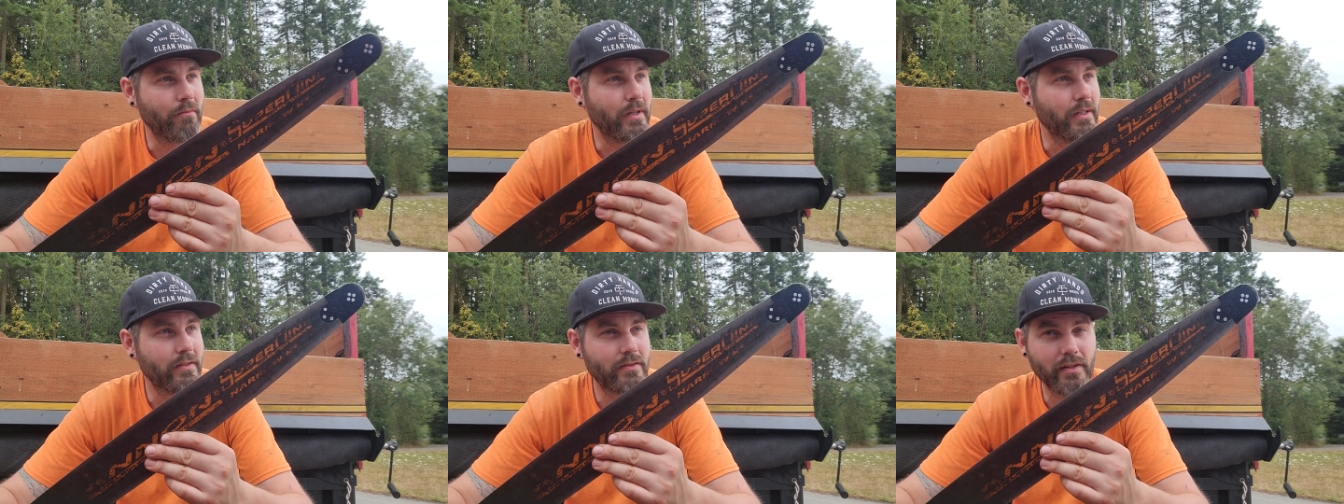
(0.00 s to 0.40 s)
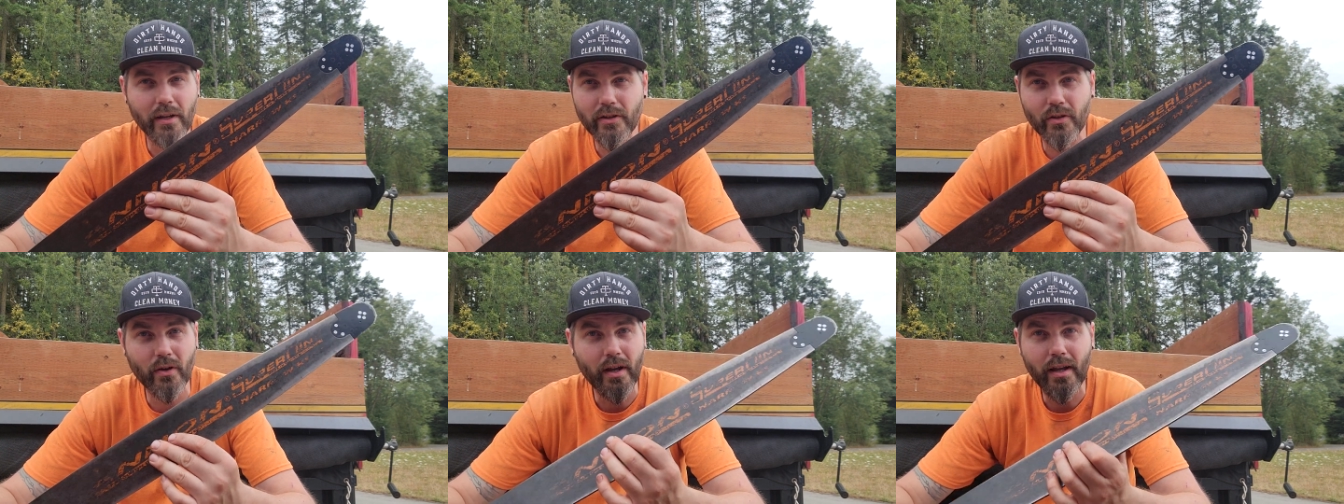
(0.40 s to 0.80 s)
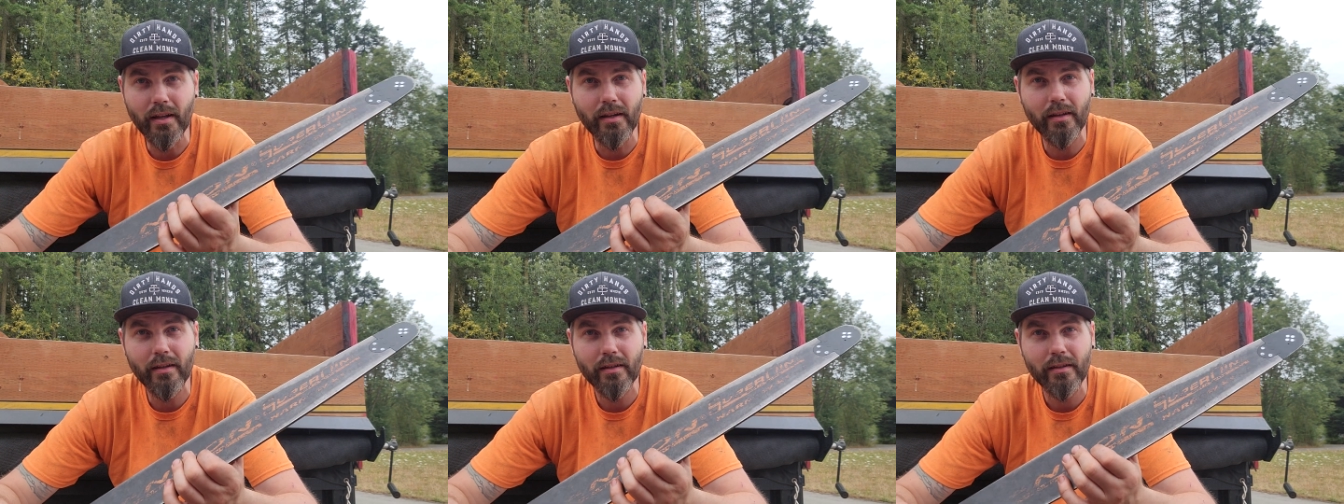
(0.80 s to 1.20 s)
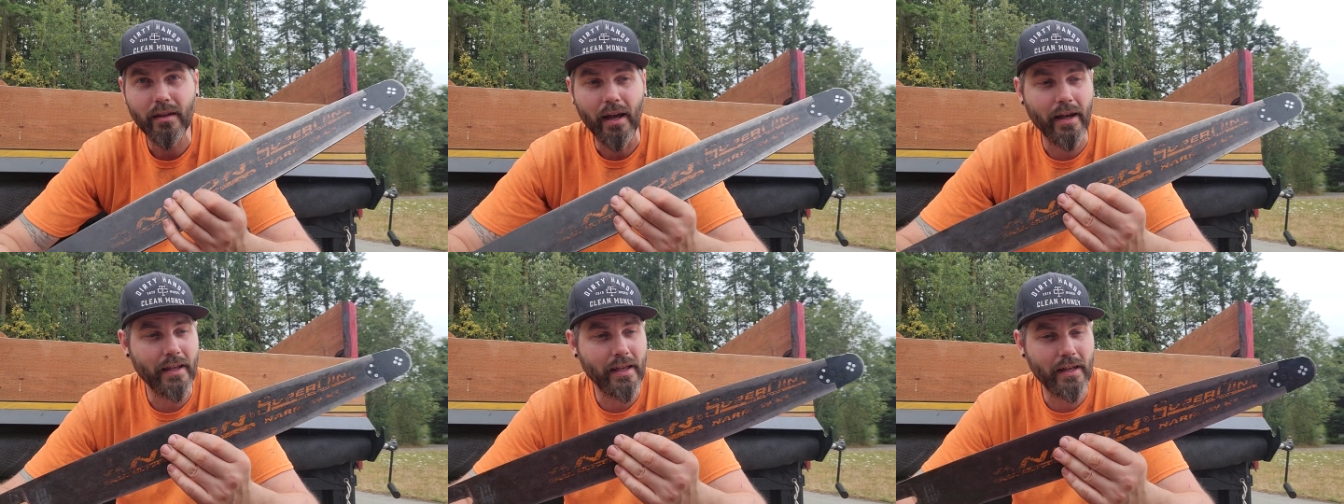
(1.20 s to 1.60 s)
It's done great.
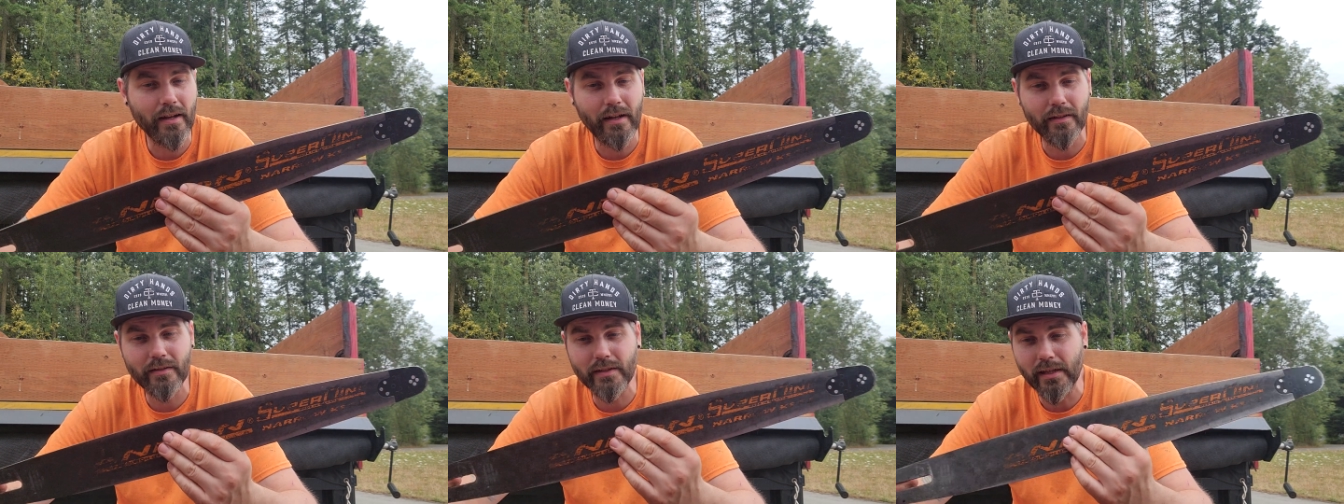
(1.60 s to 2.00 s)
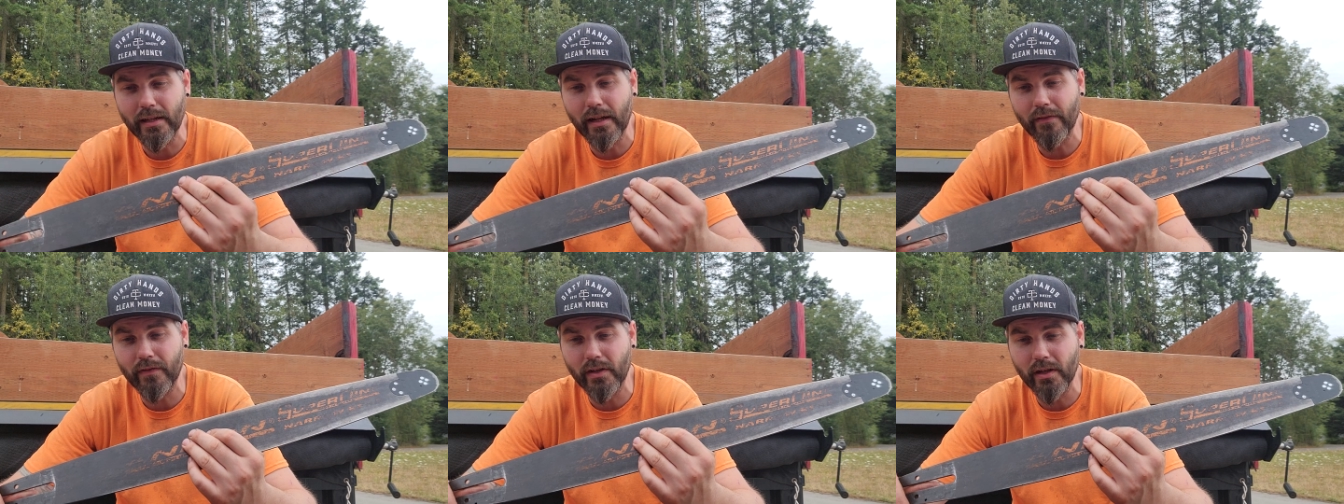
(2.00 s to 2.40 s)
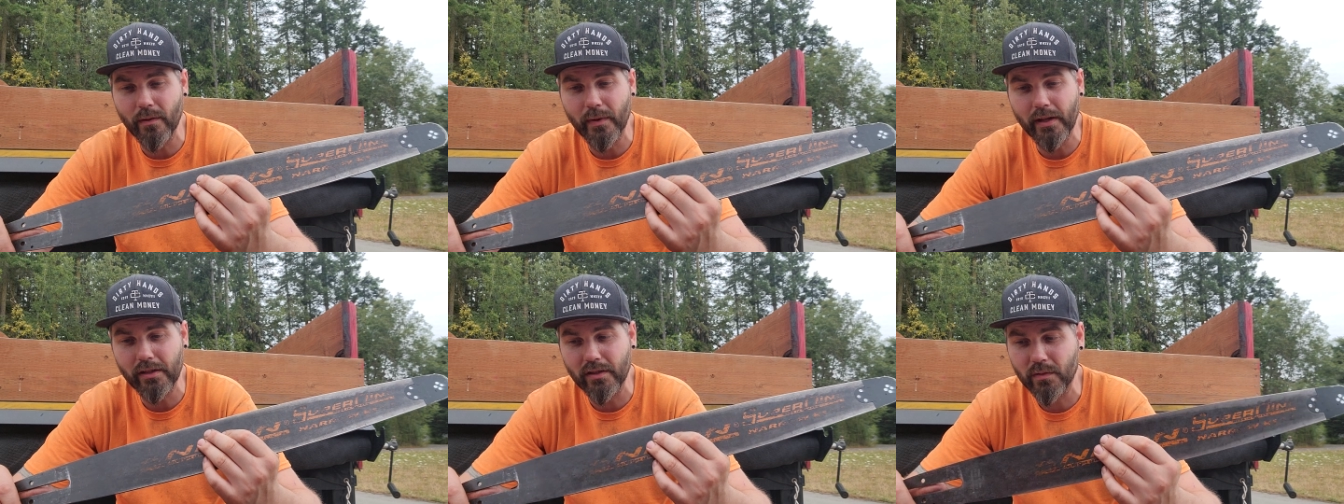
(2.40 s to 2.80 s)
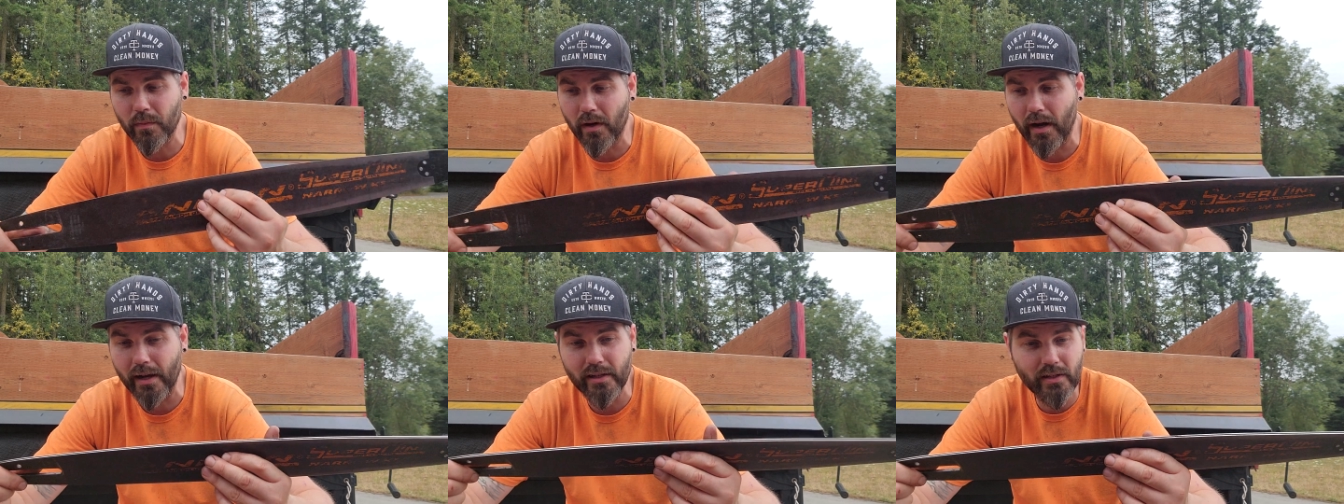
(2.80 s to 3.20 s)
I cannot say enough good about this
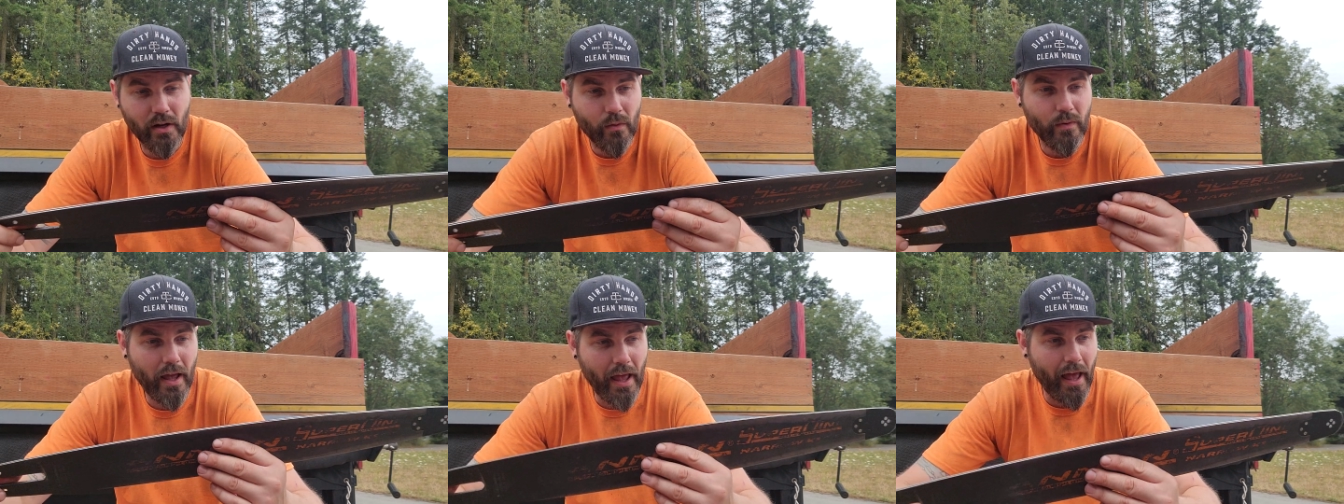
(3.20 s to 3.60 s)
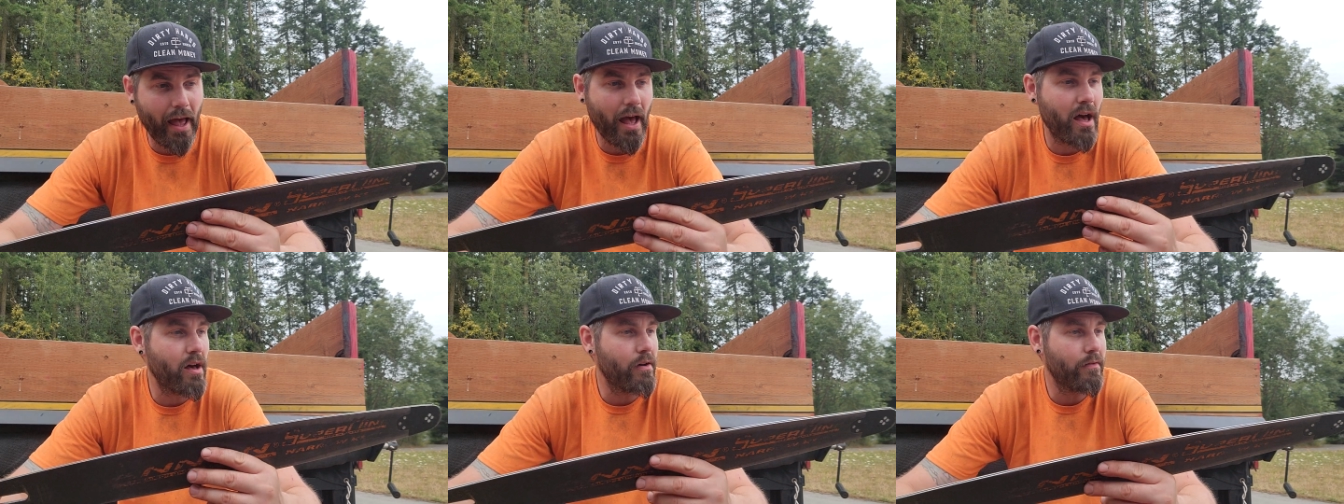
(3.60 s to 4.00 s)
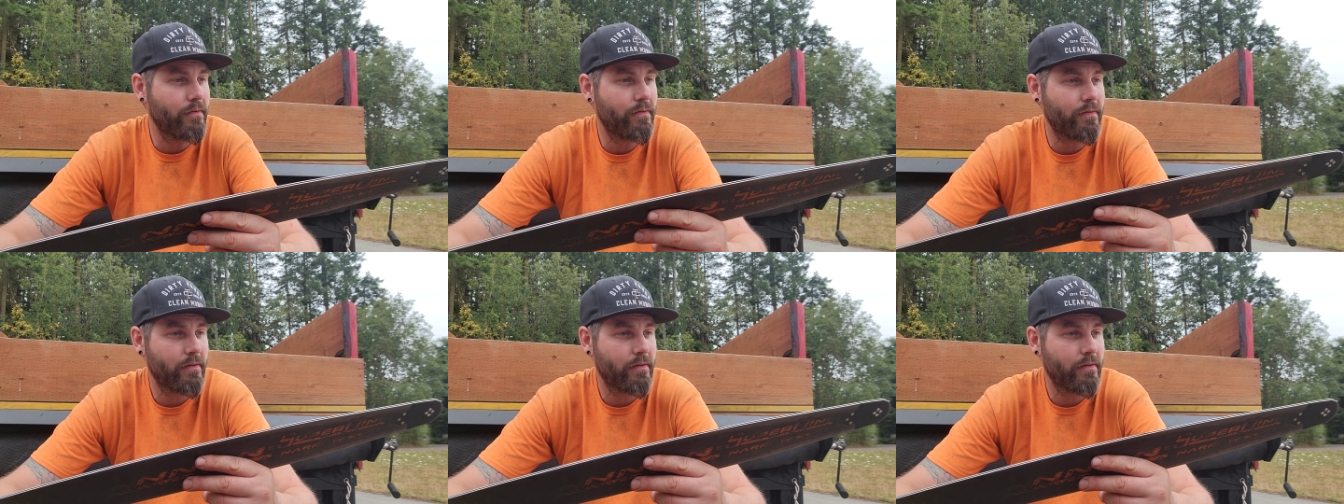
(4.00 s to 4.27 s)
bar. I don't have